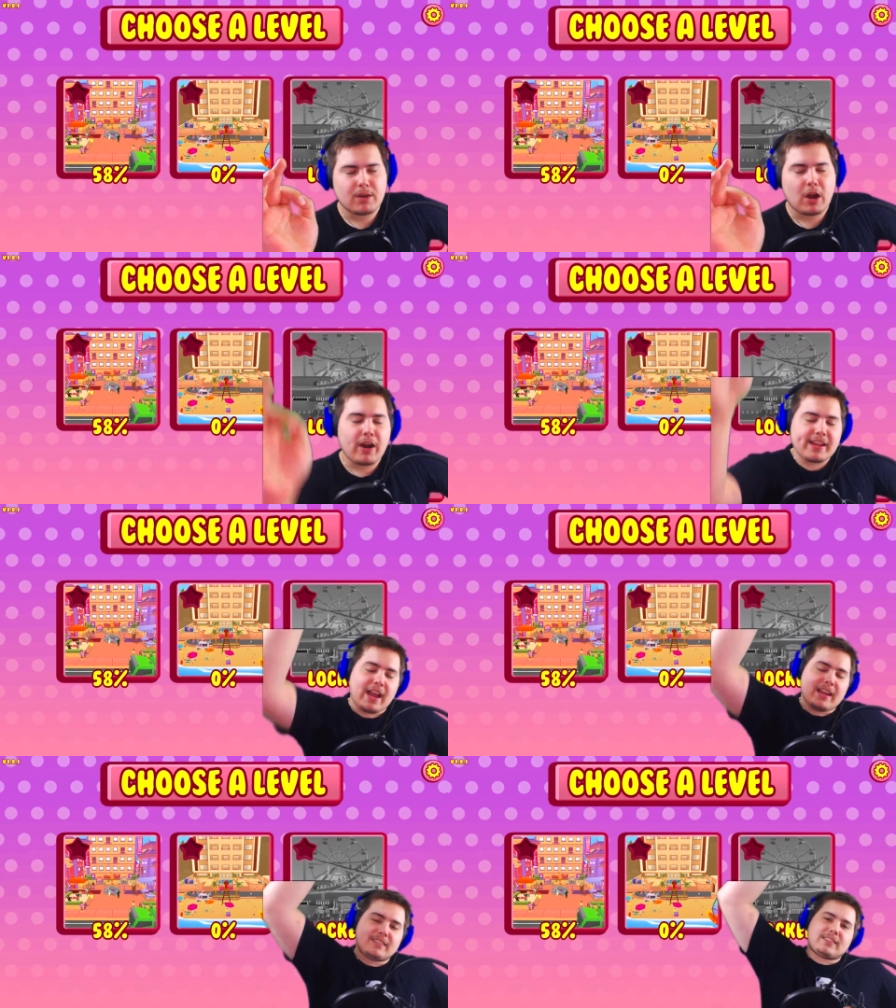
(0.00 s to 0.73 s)
All right,
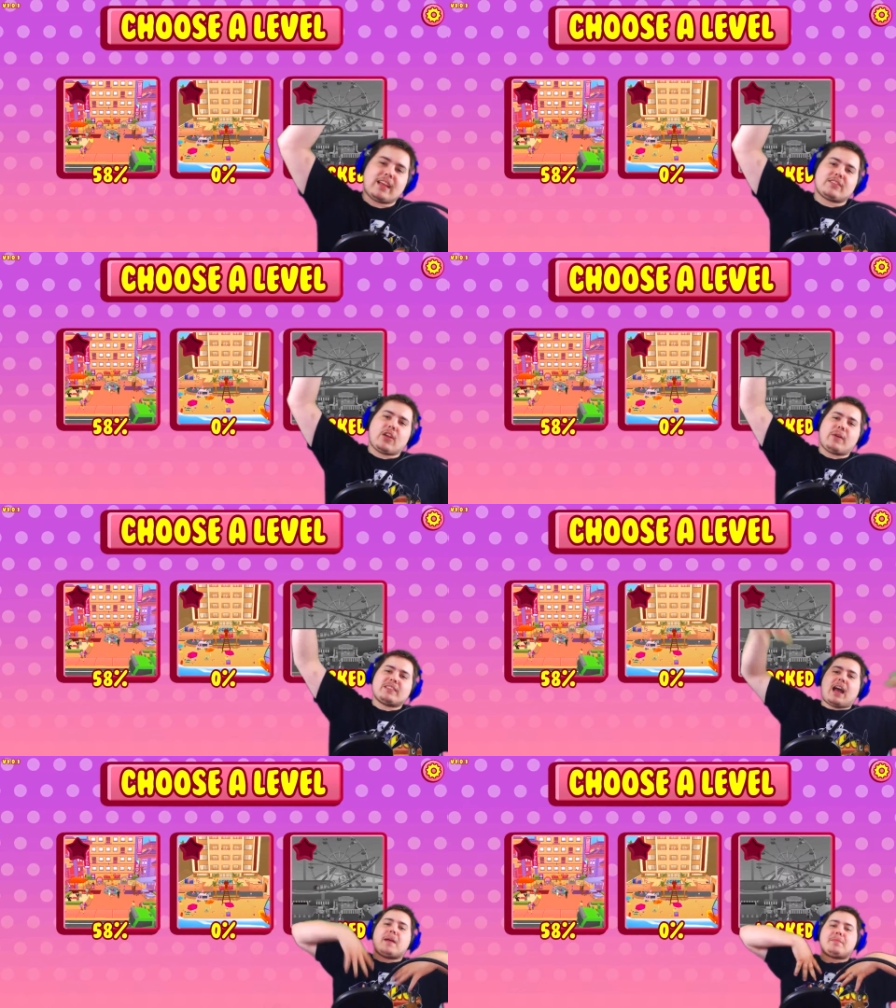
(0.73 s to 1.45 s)
guys, as
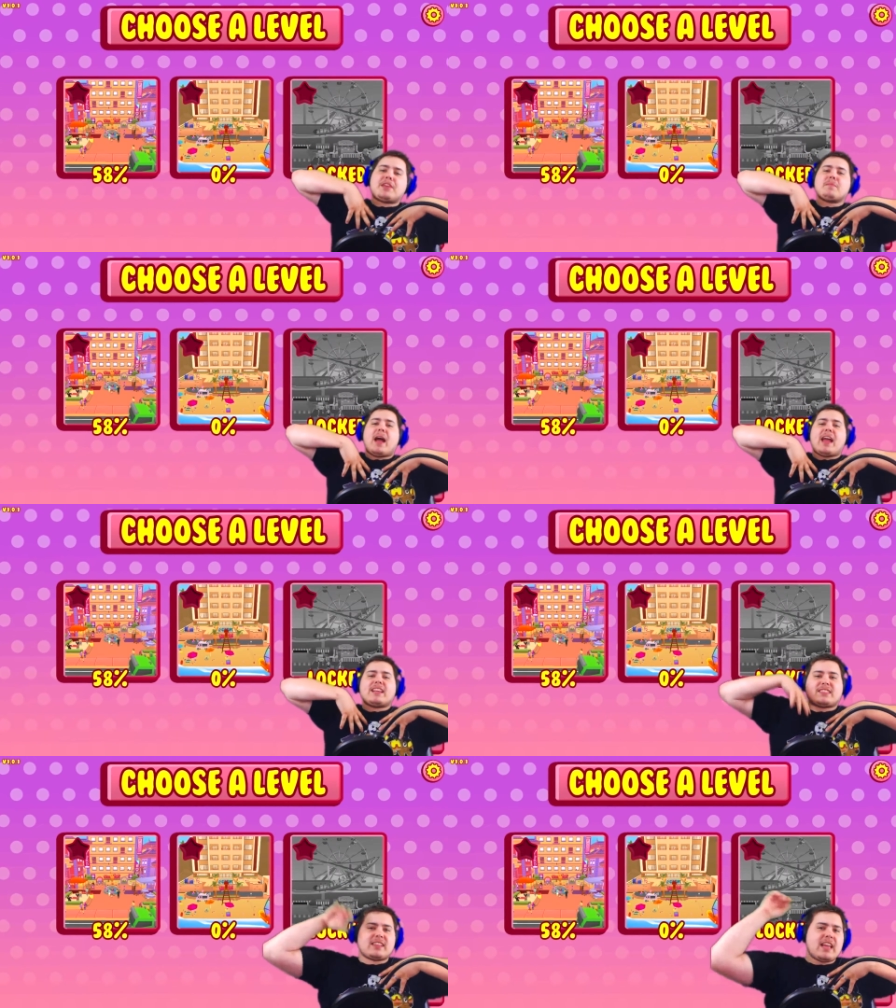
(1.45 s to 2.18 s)
always, I'm King
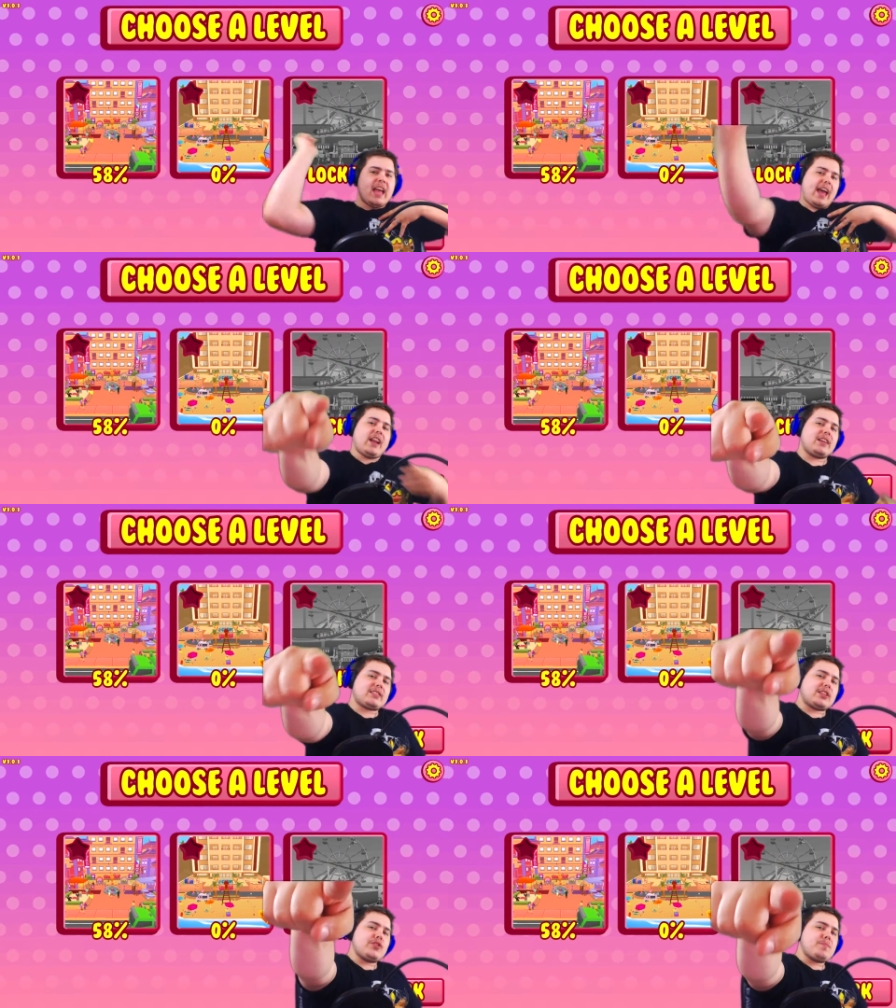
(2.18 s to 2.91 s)
Midas, and I'll
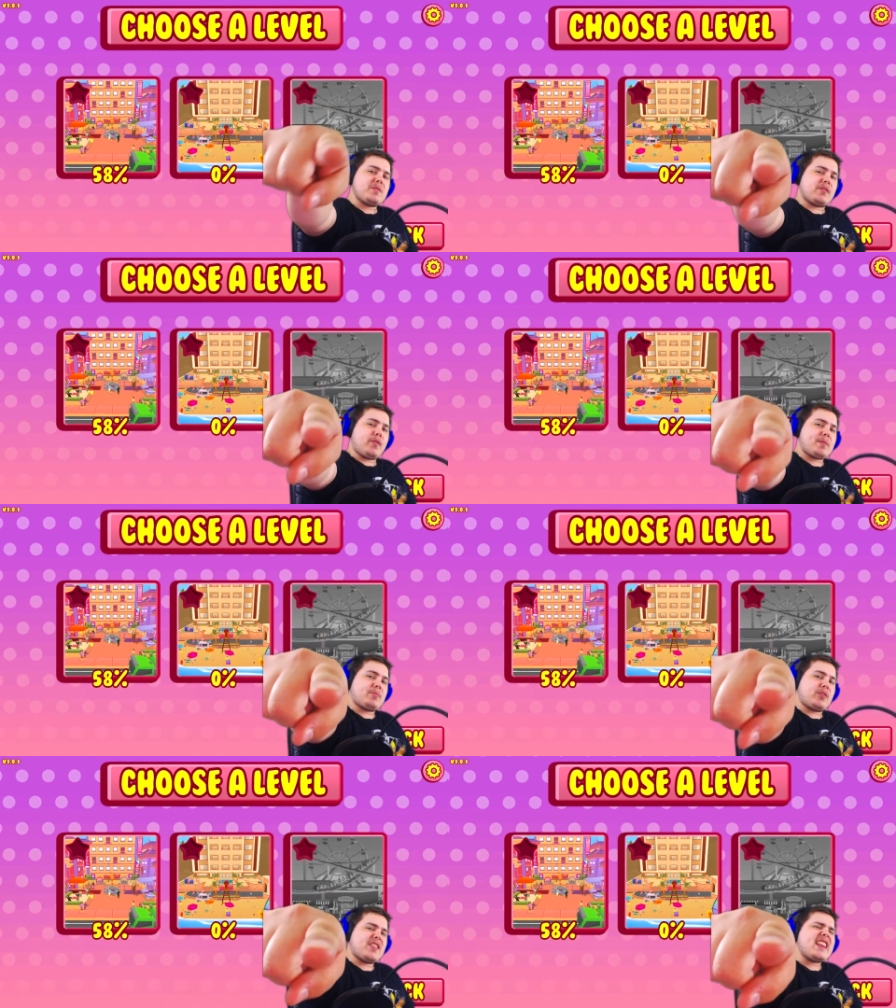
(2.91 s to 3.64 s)
see you beautiful
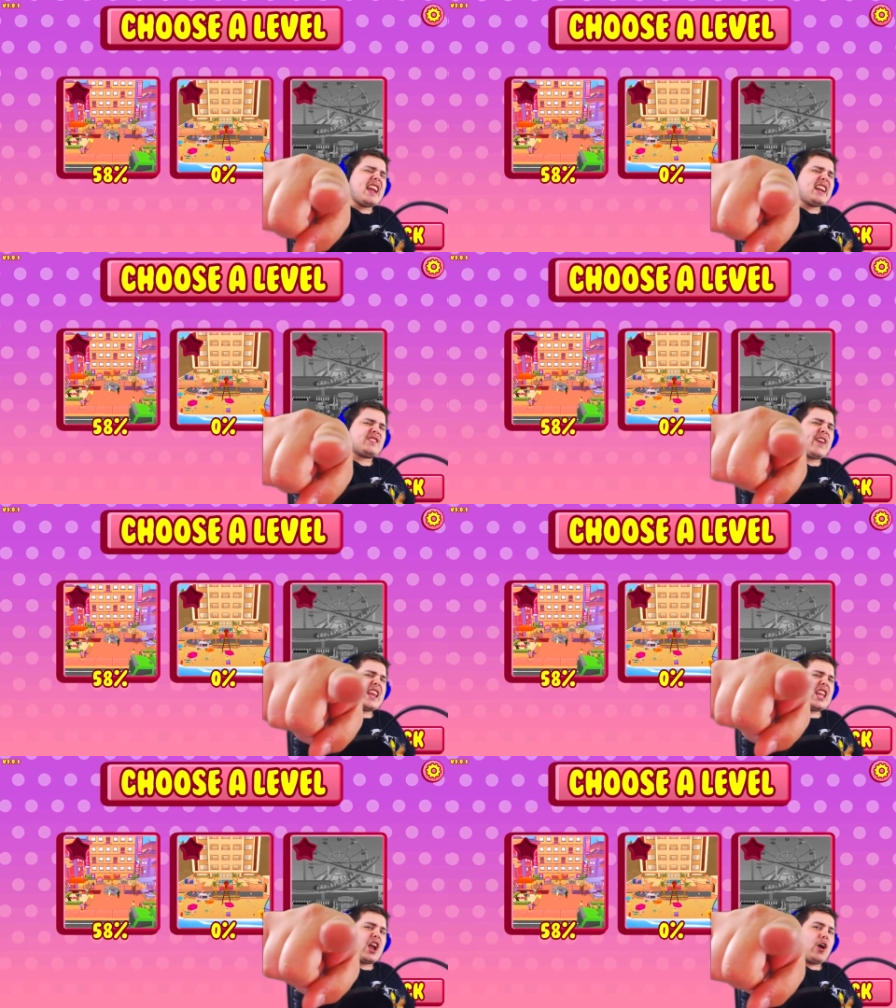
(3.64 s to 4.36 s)
people in the next
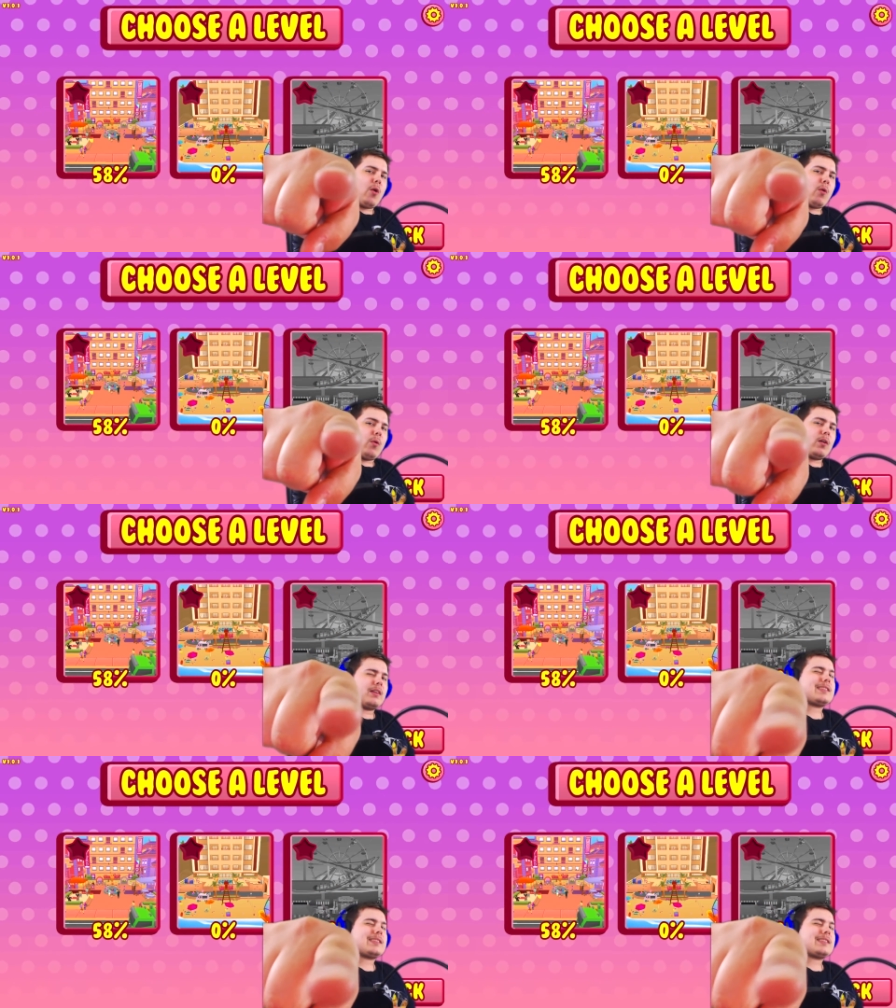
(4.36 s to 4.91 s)
video.